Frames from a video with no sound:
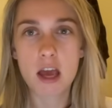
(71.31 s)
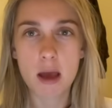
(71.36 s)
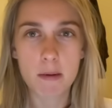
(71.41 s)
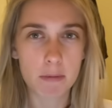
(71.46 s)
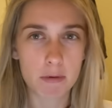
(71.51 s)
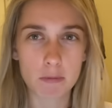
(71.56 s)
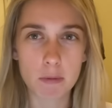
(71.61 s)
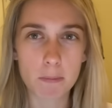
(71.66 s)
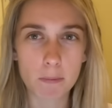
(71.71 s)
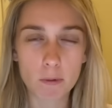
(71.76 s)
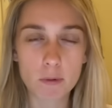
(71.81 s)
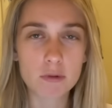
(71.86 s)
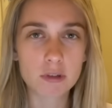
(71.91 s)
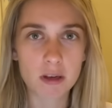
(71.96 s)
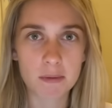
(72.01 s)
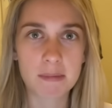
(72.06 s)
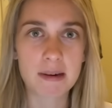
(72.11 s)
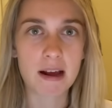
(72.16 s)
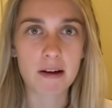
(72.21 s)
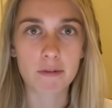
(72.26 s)
But reports
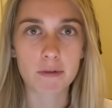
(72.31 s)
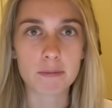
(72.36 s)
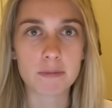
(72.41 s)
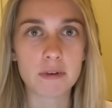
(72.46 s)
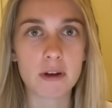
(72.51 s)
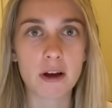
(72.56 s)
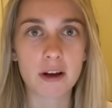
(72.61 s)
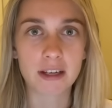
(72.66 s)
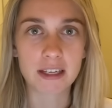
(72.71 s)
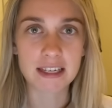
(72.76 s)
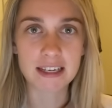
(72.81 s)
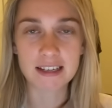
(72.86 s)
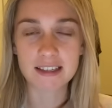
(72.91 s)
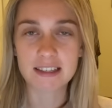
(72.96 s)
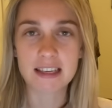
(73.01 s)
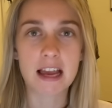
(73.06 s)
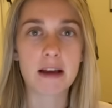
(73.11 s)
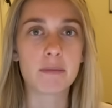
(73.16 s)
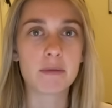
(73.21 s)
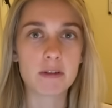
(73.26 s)
coming out from Turkey are
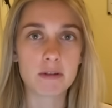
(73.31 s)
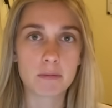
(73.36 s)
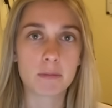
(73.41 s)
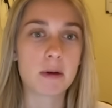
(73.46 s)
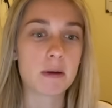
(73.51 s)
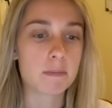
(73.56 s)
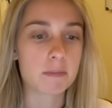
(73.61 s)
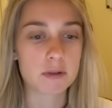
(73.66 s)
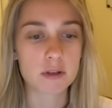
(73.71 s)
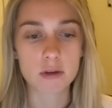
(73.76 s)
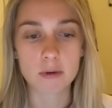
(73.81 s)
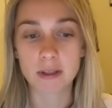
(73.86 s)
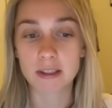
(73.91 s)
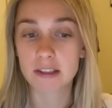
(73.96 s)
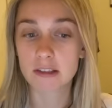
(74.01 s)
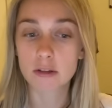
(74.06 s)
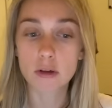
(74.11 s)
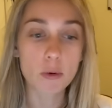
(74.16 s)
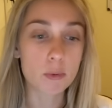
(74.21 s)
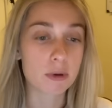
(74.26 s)
saying we're pursuing
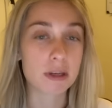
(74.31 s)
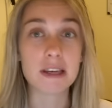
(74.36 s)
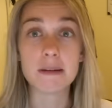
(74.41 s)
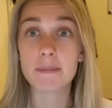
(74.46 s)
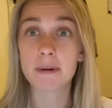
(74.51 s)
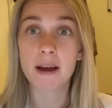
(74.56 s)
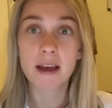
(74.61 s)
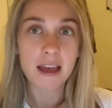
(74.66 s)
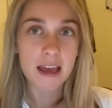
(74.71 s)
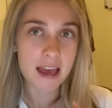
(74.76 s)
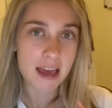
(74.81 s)
this goalkeeper.